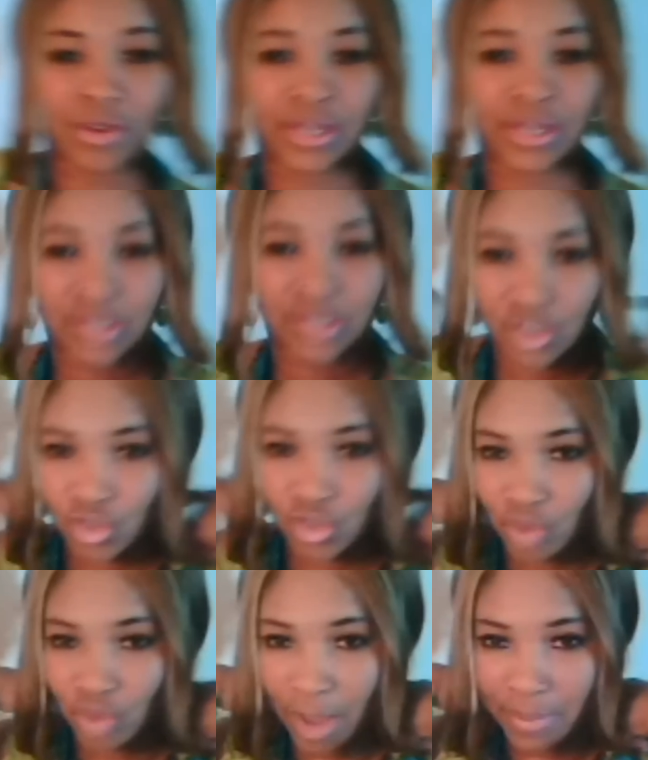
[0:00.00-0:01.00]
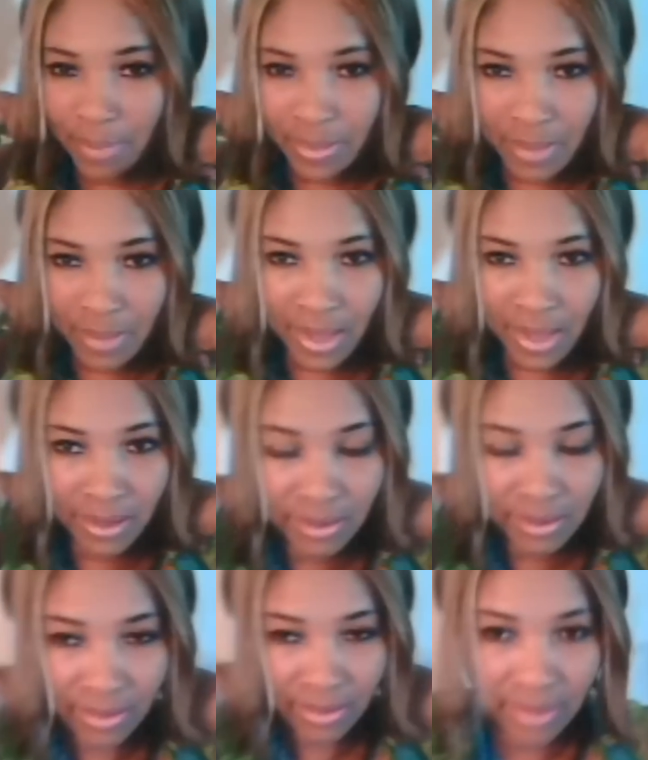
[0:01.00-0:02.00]
is a strap in the back.
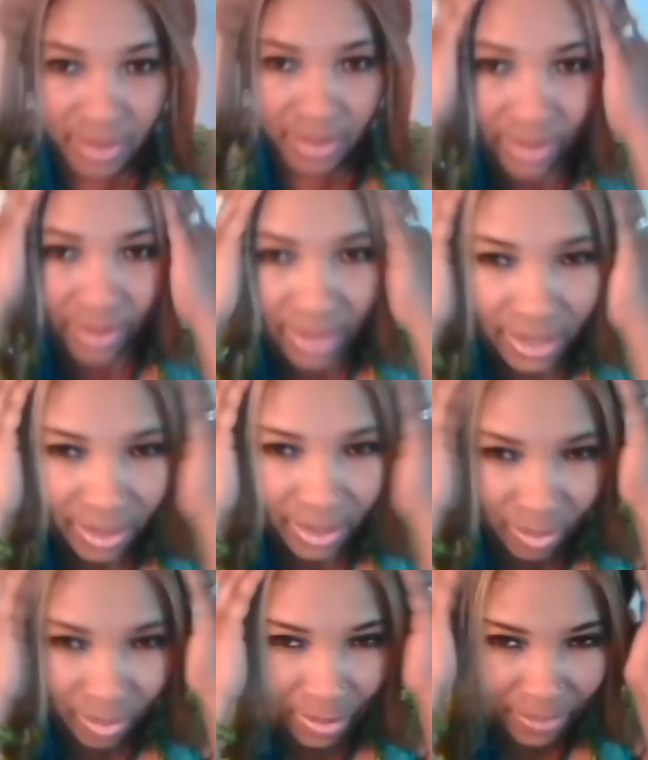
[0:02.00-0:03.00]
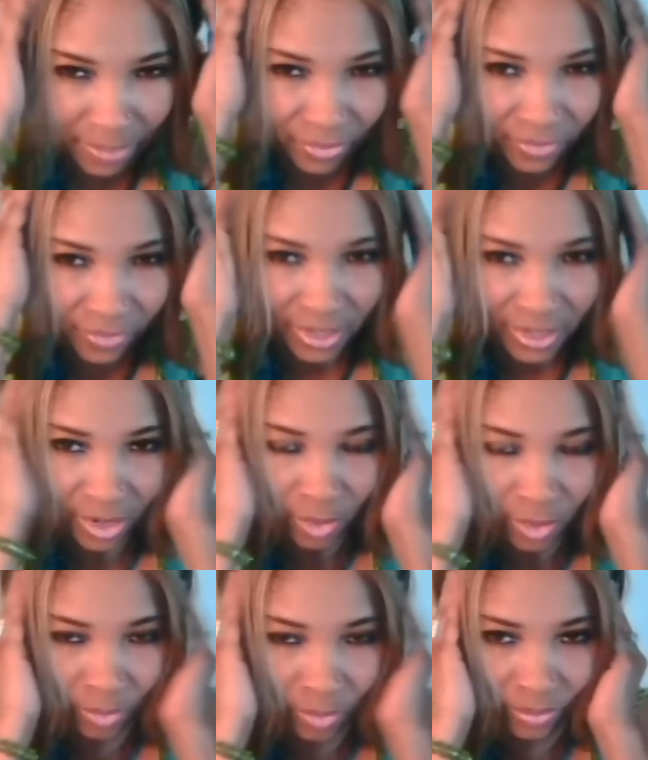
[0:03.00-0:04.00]
And I don't remember if there's any
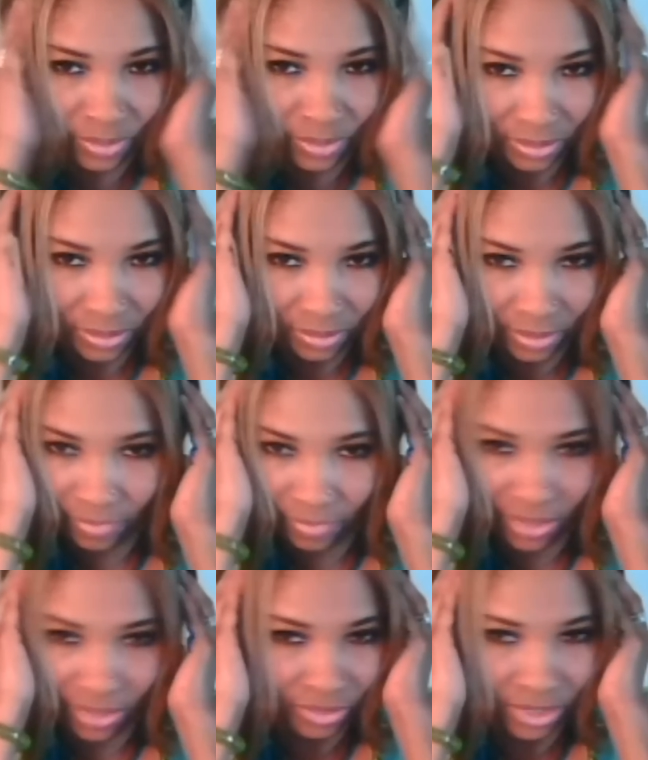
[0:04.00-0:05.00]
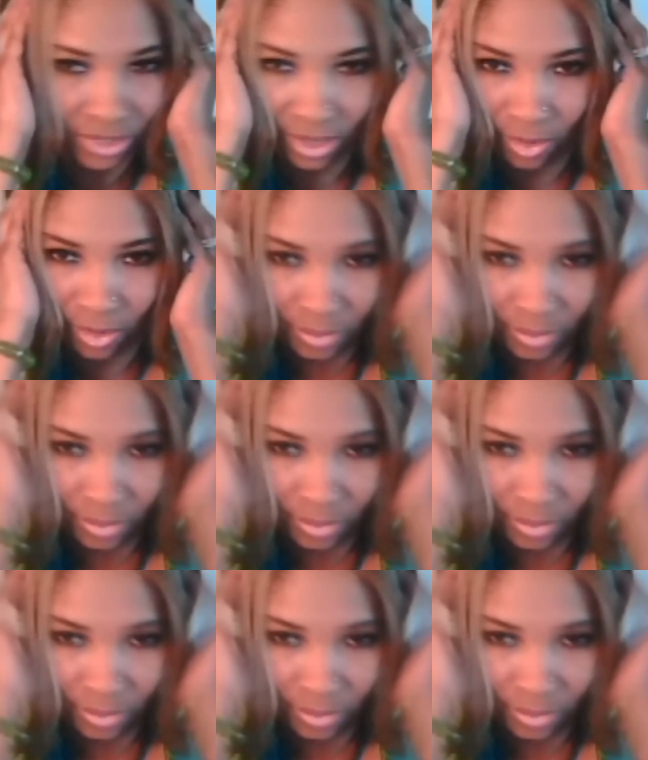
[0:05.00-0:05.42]
combs. I don't think there's any combs.